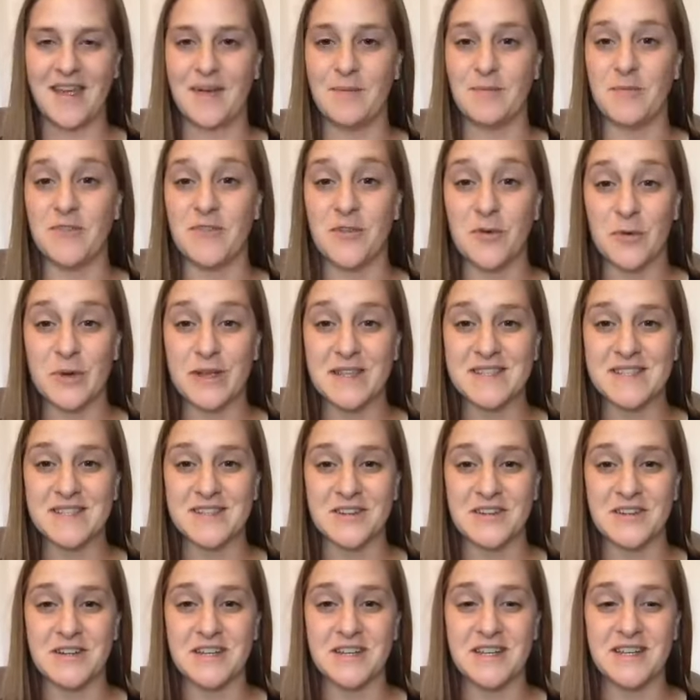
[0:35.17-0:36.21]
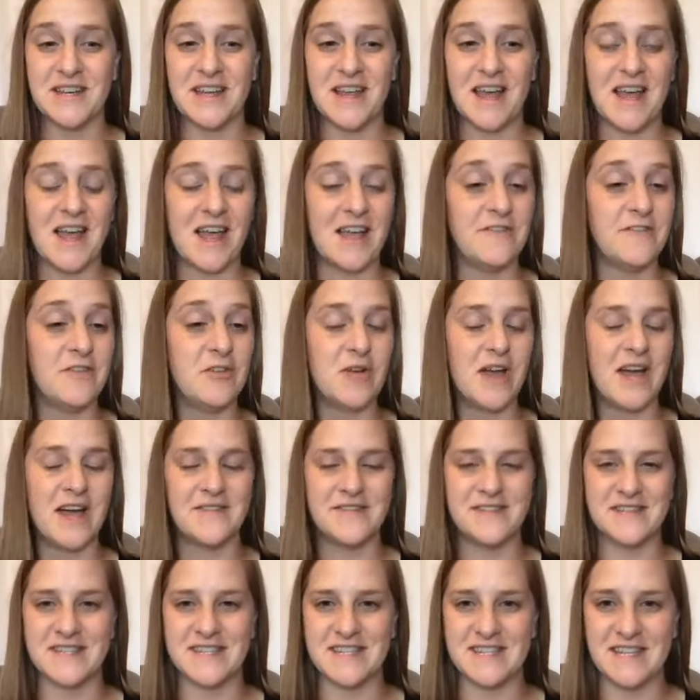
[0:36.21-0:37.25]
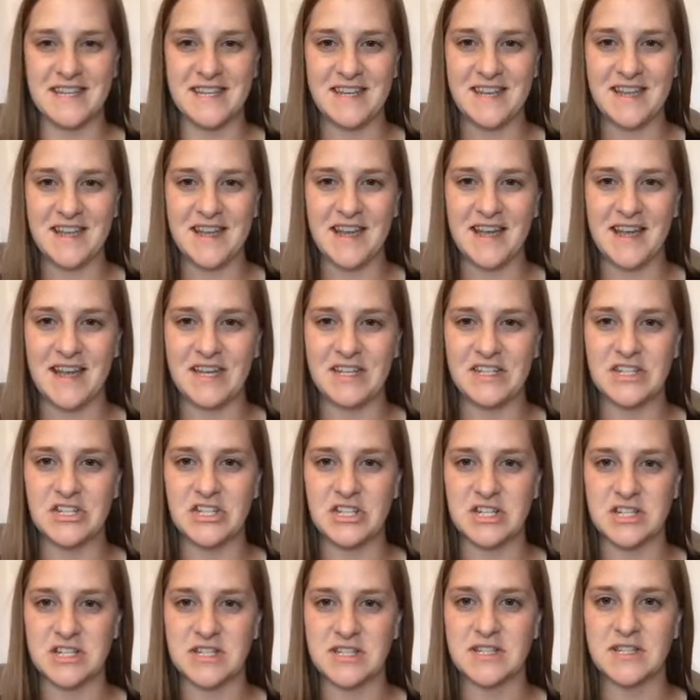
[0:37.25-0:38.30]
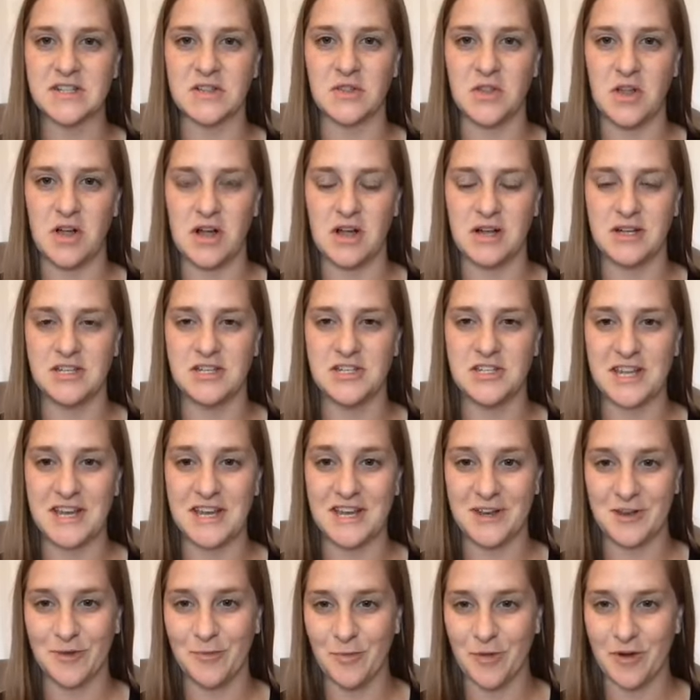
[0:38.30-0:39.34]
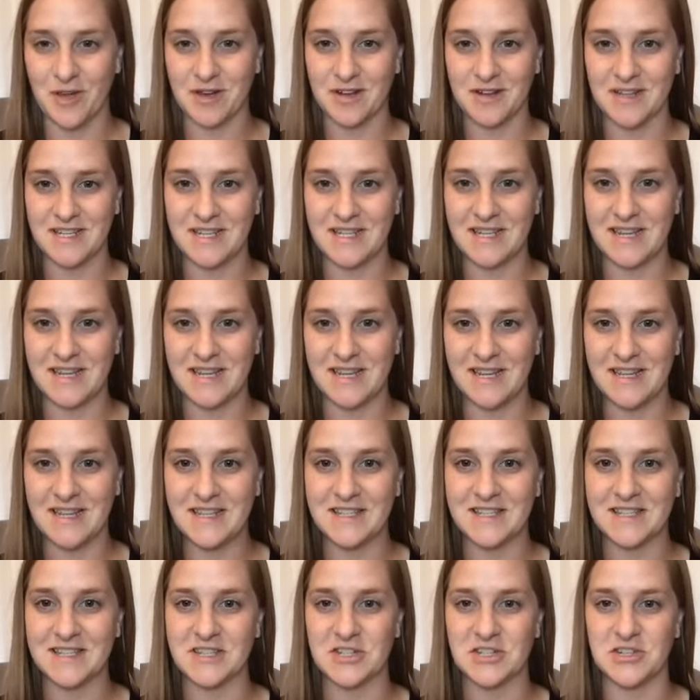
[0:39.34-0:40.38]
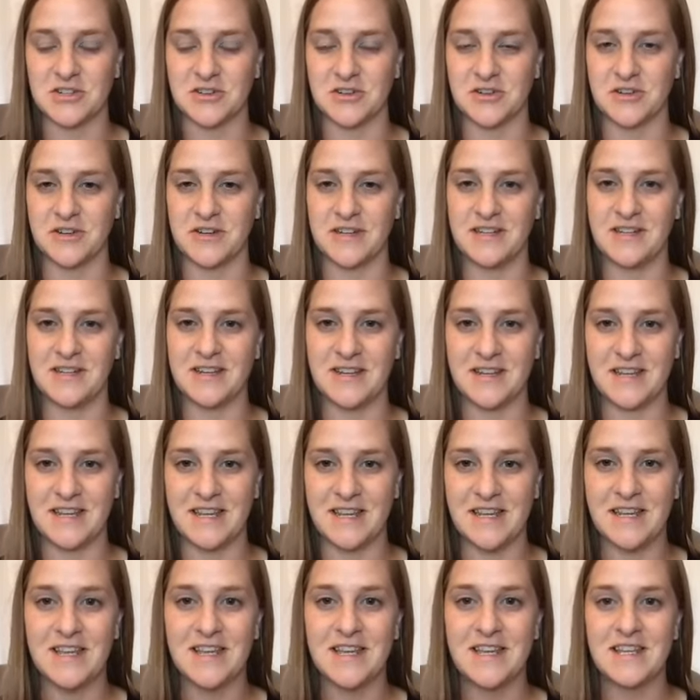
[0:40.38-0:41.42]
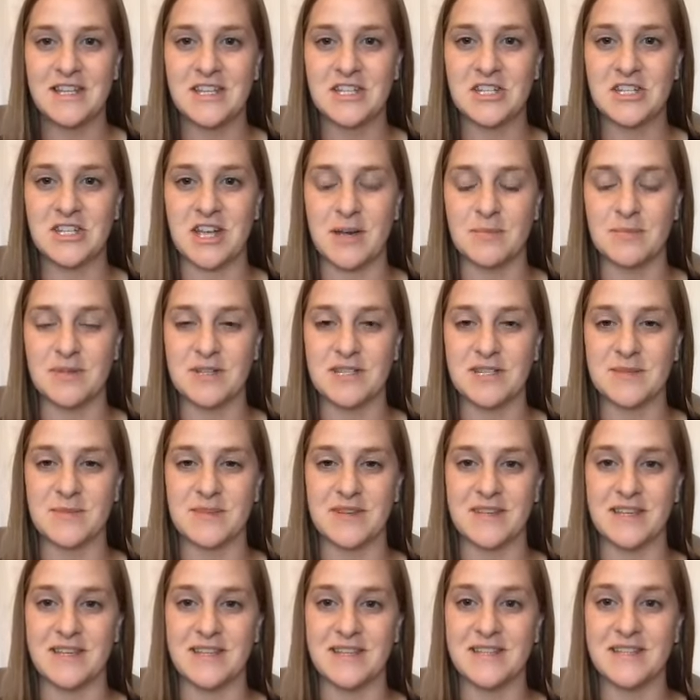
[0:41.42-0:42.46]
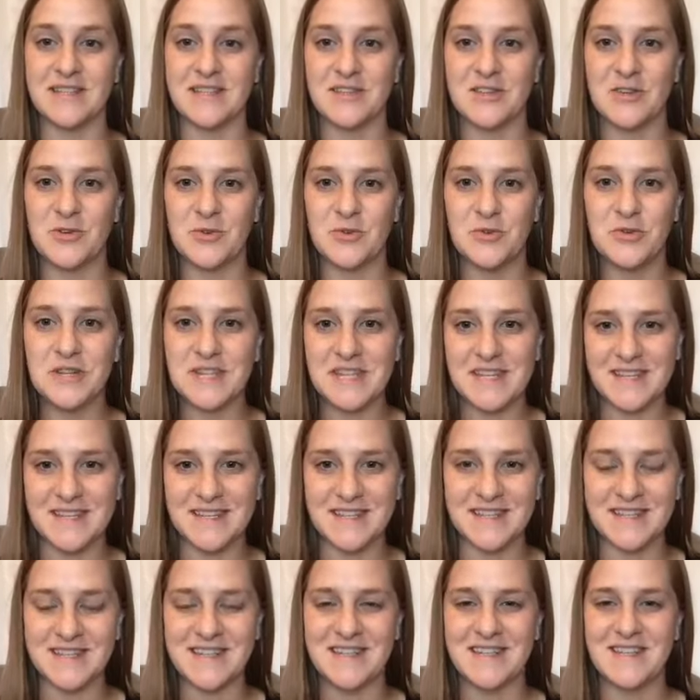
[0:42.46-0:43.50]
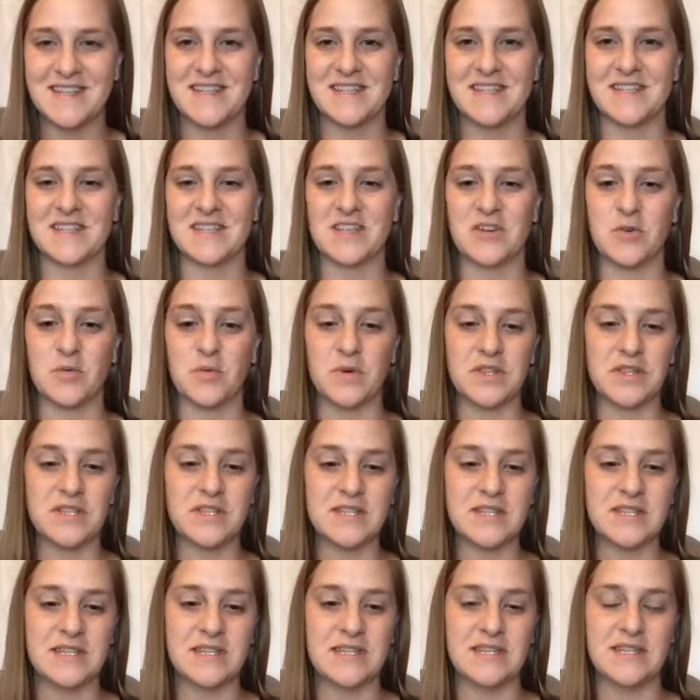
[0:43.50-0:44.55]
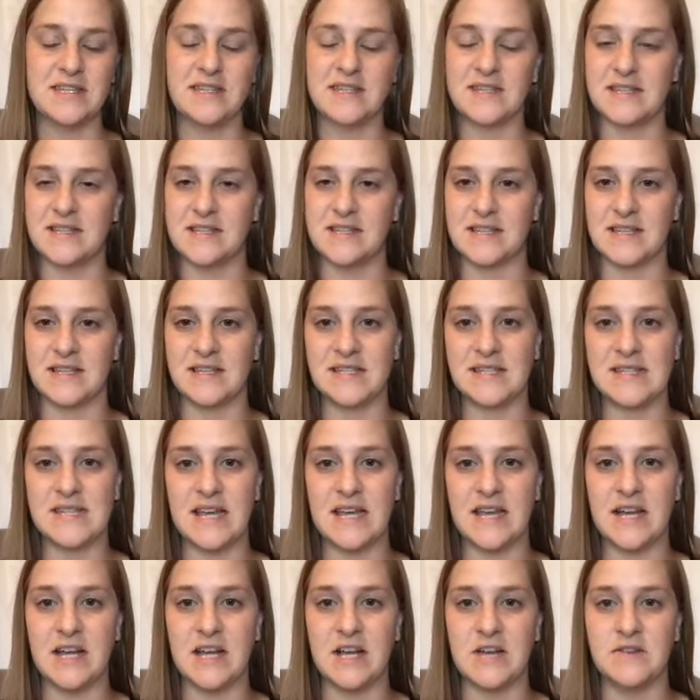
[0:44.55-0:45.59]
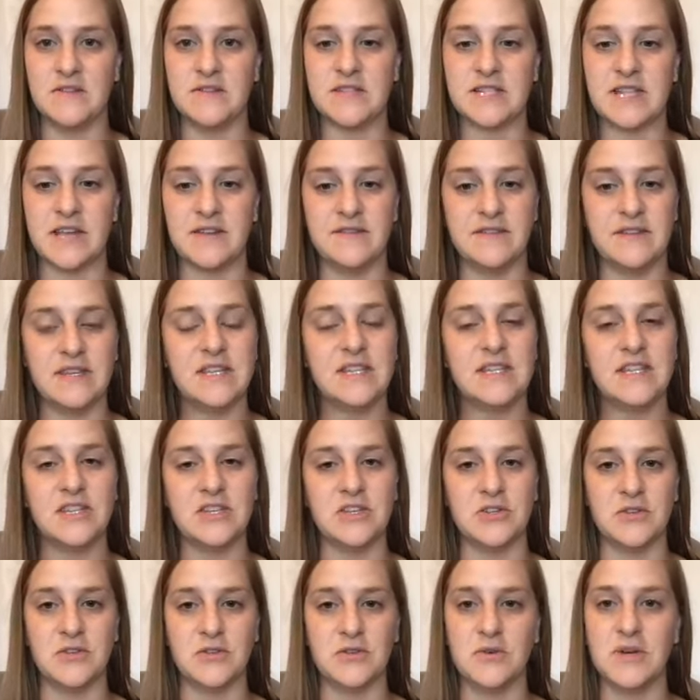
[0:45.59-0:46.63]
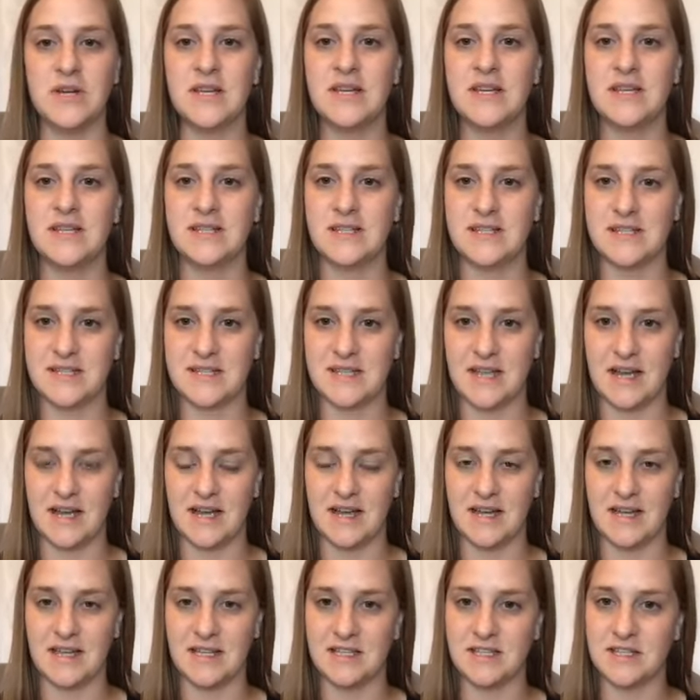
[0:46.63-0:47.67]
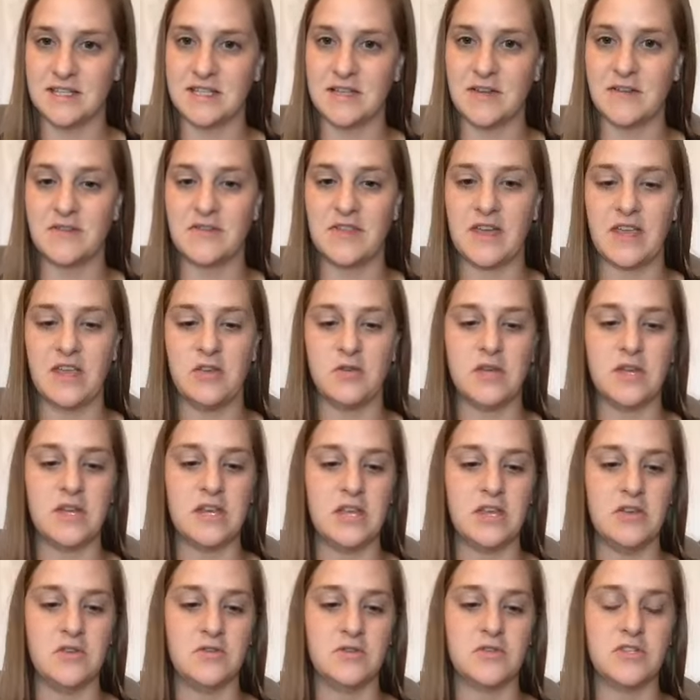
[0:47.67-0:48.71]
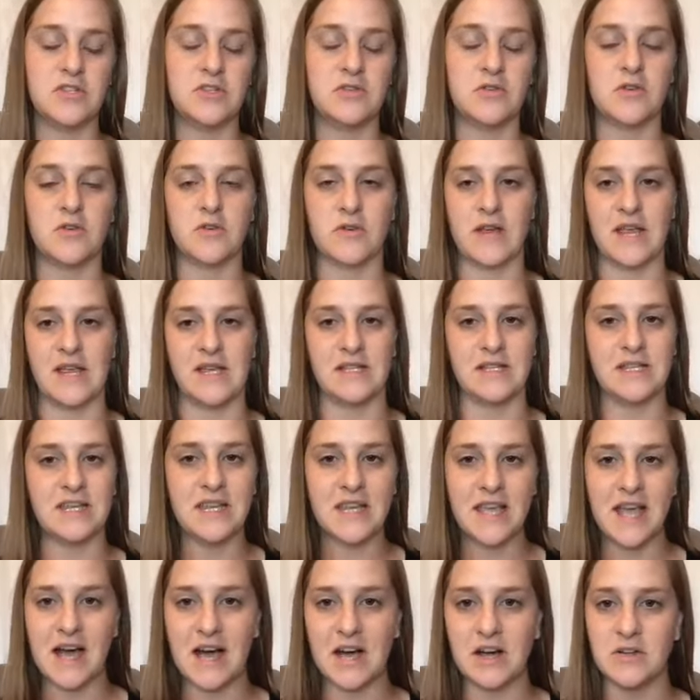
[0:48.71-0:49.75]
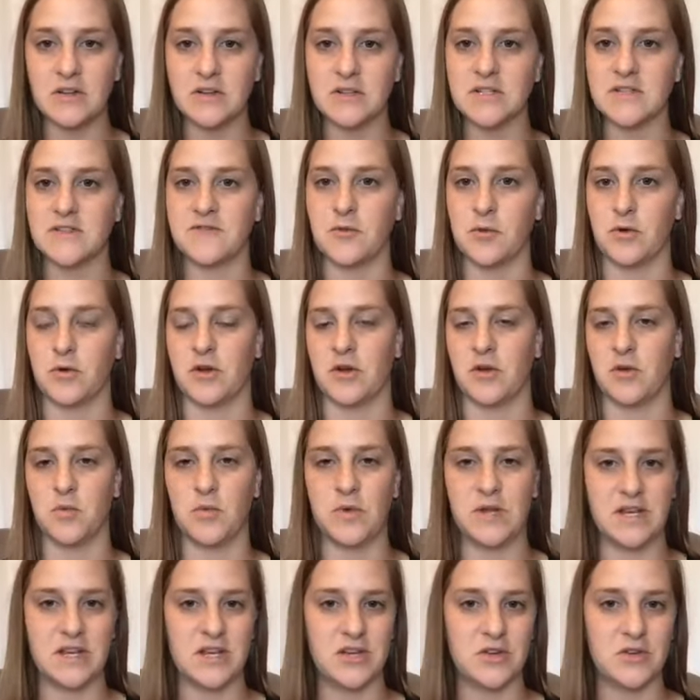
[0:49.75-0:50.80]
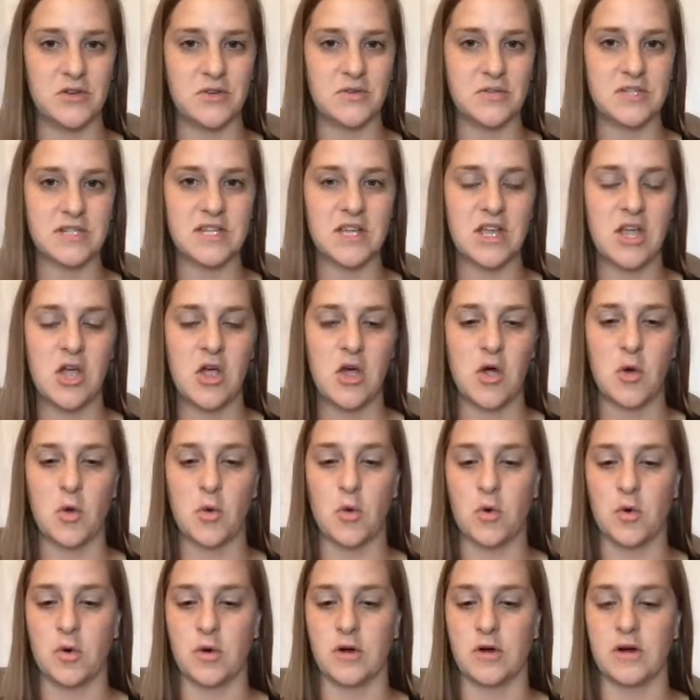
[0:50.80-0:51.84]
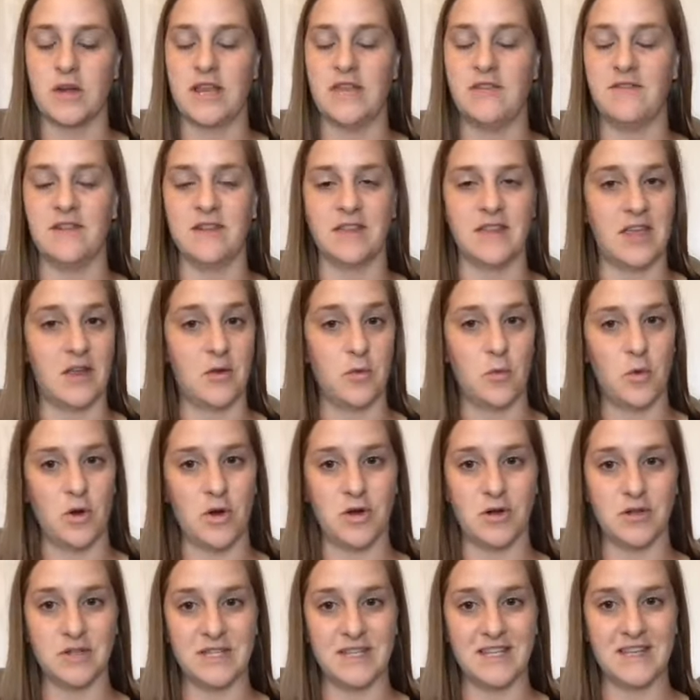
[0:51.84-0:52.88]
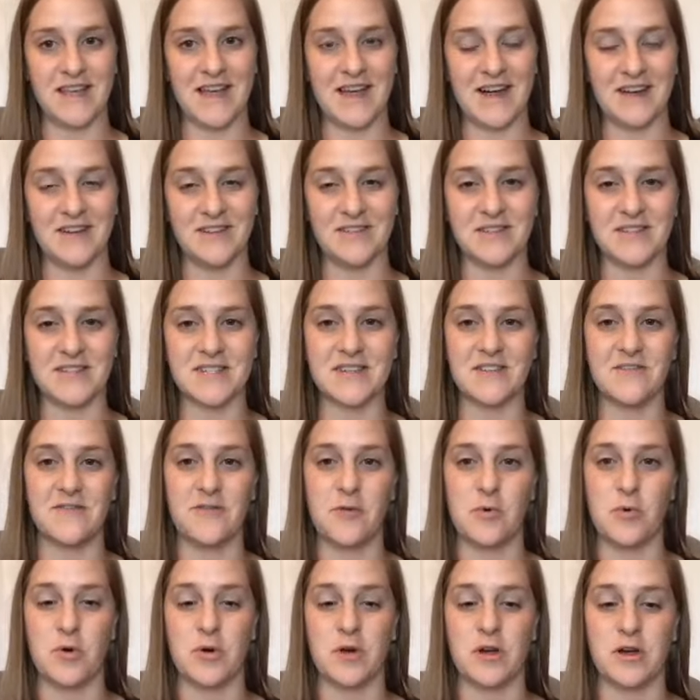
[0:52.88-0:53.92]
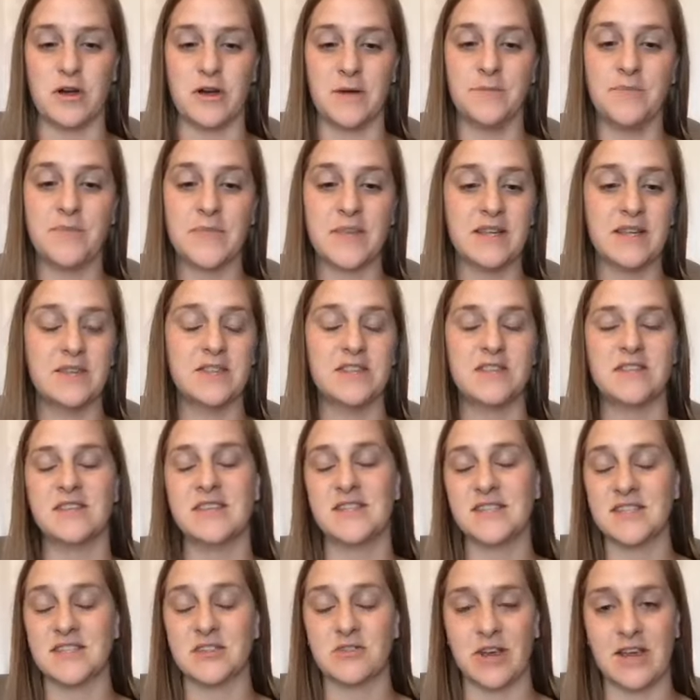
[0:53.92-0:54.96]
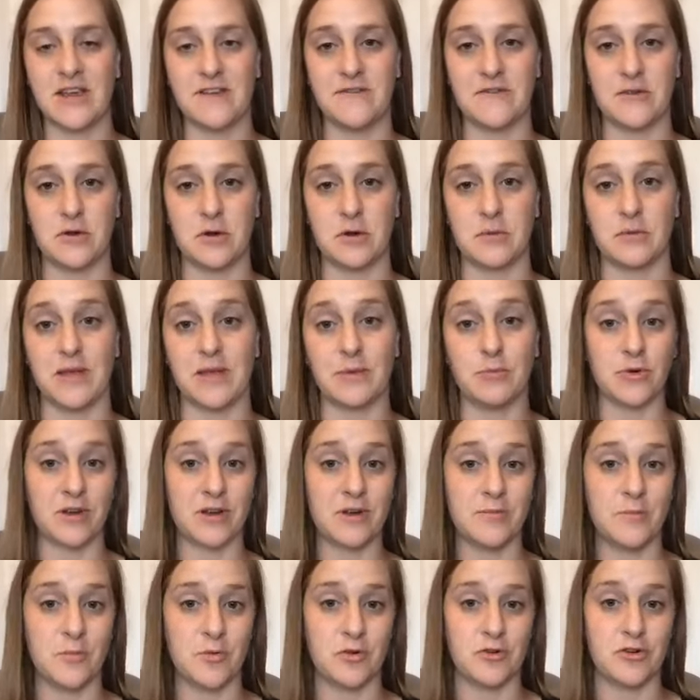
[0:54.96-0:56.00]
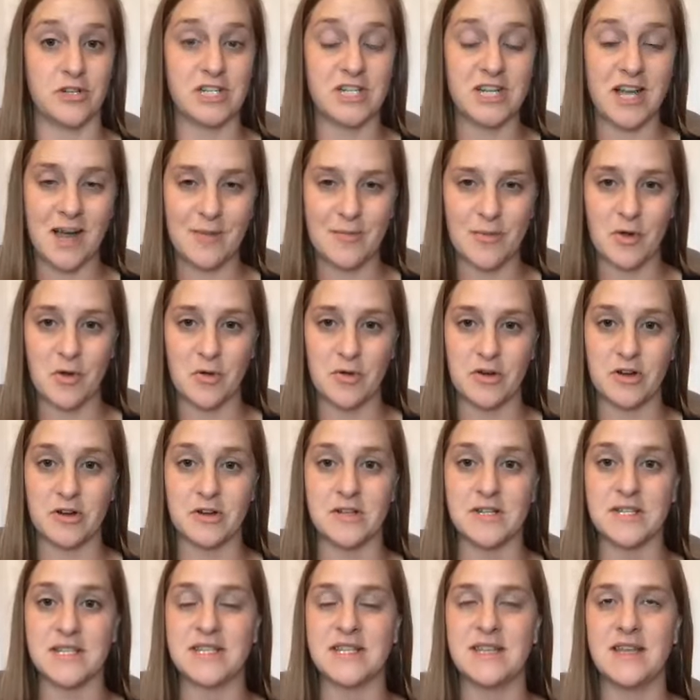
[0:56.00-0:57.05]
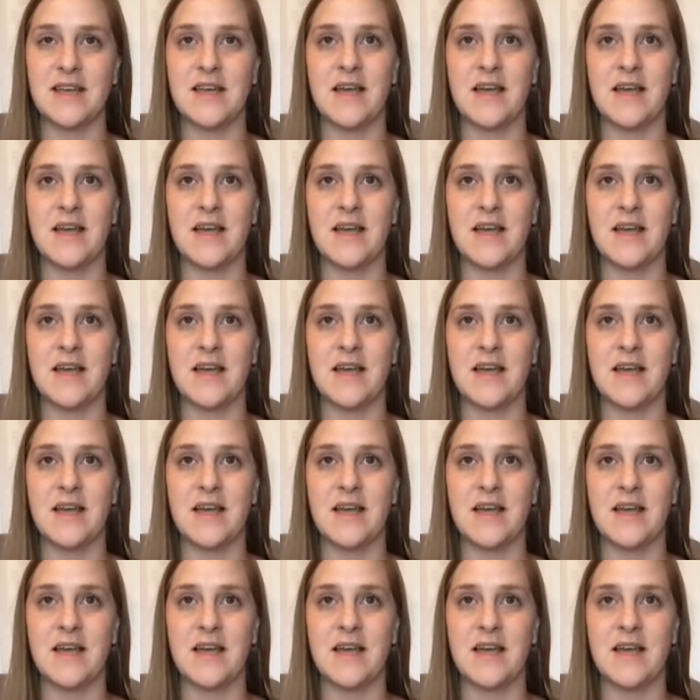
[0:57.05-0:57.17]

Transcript: Before we get started, if you haven't seen yet, I just launched a new product today. It's the Sugar and Honey Shop Displays Toolkit. So what this is a set of 72 designs that you can use to create decals for your windows or even like wall decals for, this is great for like brick and mortar shop owners.